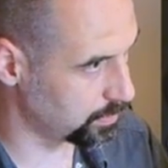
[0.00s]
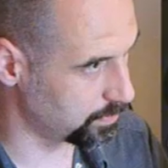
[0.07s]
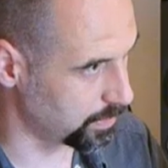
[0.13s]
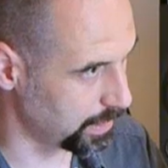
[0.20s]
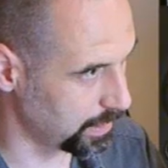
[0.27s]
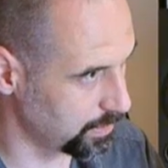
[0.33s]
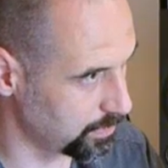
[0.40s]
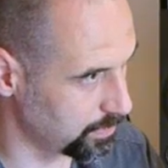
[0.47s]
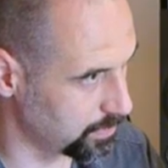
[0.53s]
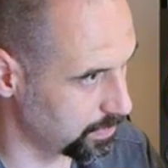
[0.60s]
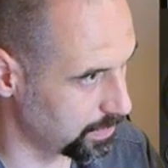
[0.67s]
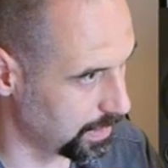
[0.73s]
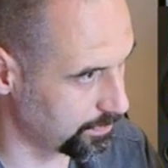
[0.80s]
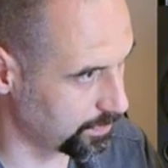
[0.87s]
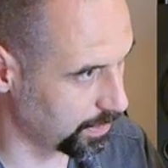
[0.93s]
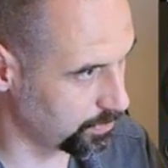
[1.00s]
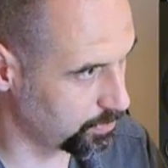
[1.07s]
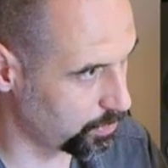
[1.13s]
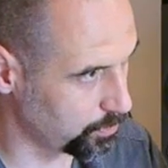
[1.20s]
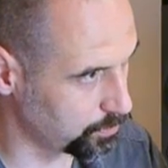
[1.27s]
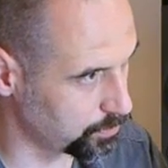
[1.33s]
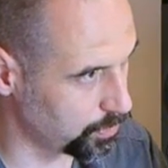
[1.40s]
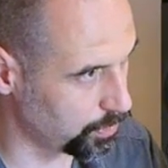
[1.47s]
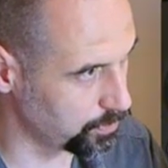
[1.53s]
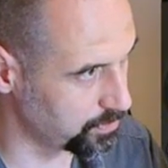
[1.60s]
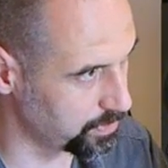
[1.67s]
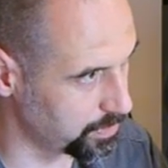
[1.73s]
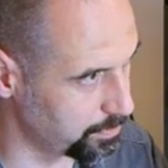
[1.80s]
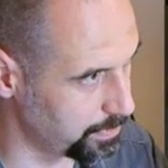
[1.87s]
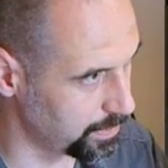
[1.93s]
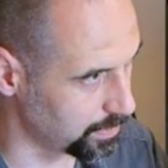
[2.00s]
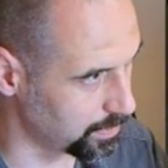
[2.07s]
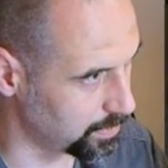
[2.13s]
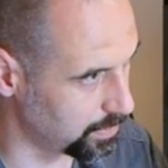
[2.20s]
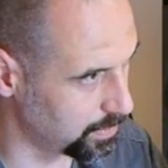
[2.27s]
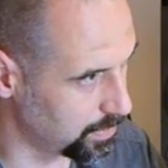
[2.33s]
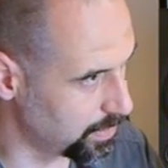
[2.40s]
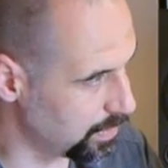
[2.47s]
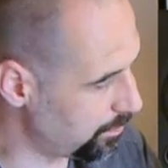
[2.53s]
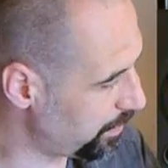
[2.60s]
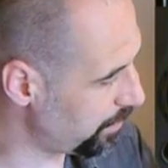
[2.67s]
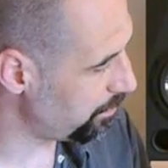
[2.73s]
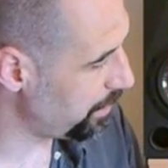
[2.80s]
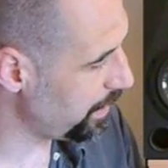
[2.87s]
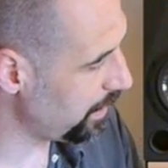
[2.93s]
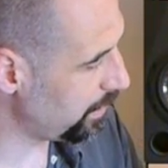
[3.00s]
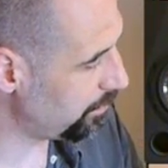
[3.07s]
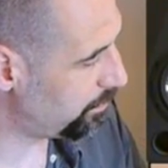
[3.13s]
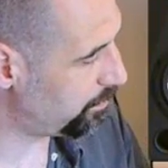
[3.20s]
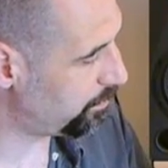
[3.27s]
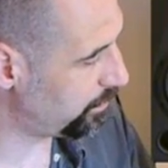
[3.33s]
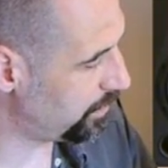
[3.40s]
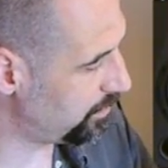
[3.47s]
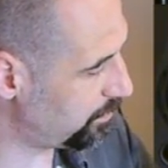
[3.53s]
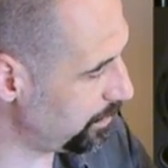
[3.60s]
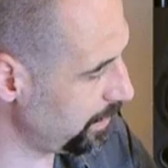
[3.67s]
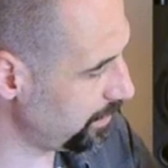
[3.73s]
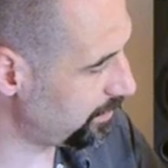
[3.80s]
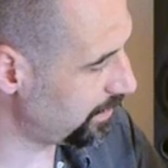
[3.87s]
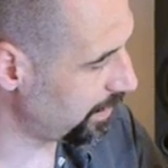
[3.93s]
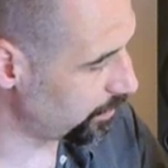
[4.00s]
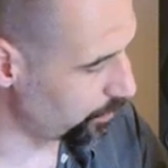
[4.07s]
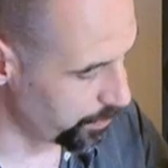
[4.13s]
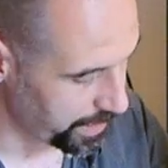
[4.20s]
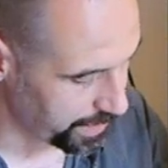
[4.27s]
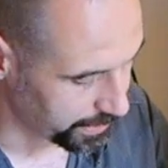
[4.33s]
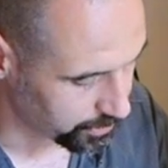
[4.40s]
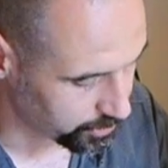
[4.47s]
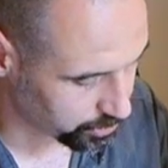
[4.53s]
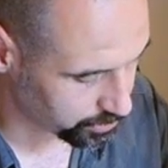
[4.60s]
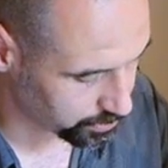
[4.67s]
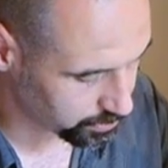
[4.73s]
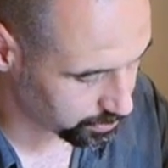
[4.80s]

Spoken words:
right, I've got those notes in the middle. But this means that the range